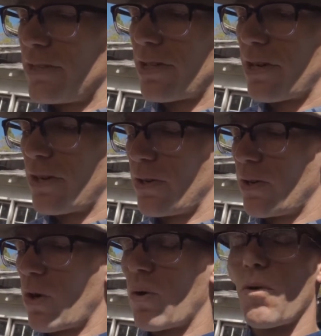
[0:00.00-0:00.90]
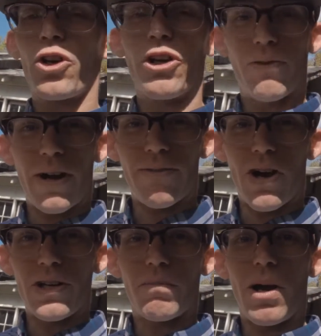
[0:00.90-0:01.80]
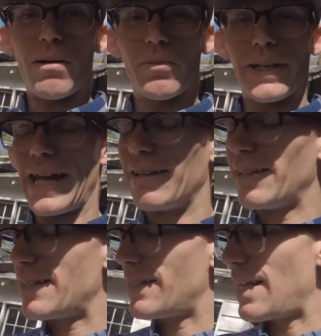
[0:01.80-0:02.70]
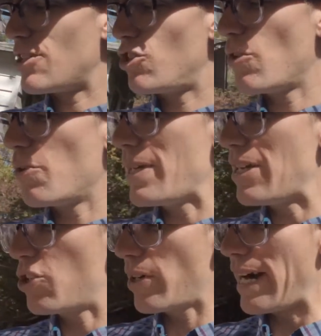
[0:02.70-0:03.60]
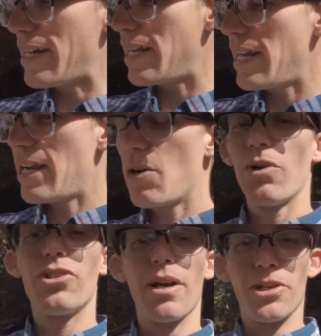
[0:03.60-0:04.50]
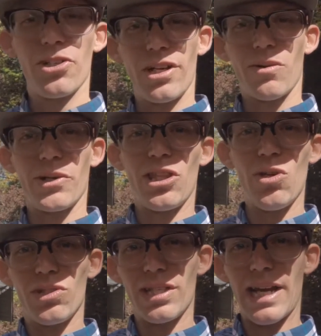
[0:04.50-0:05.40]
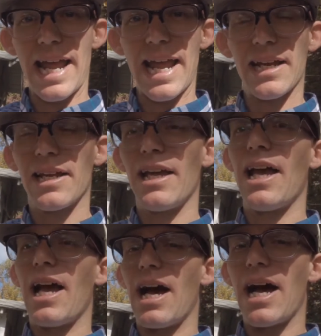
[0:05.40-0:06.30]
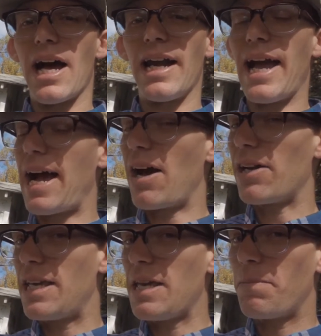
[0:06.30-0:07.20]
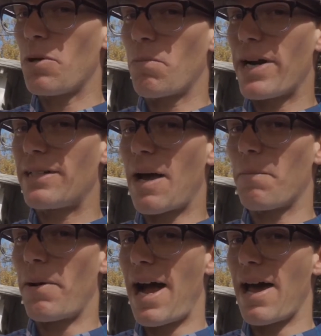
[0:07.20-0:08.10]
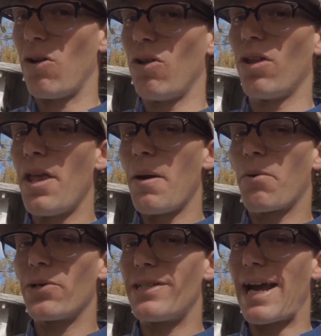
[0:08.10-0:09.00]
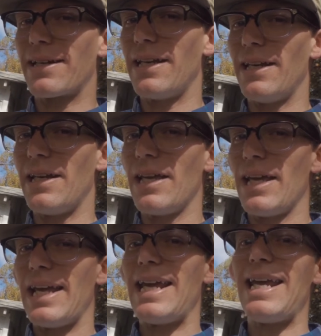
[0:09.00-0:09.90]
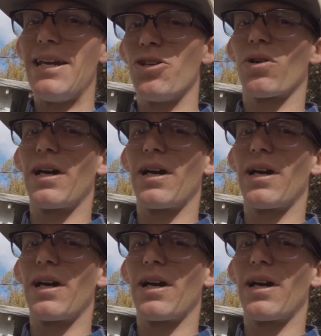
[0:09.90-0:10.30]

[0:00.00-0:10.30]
So, good friend of ours, Pablo McCandless, showed me a trick, which I'm going to share with you today, on how to keep your breakdown paddle protected in your